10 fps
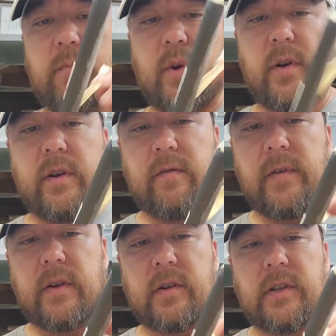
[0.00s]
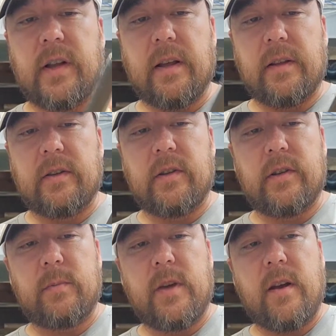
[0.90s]
burning your fingers slightly. So
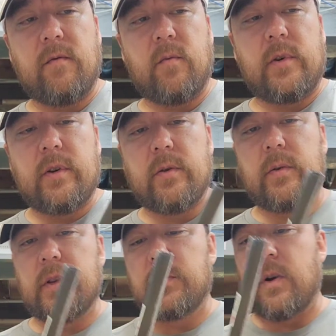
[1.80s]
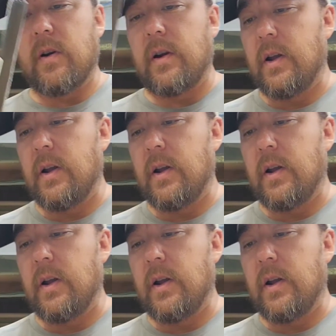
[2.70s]
just be careful when you're doing this part,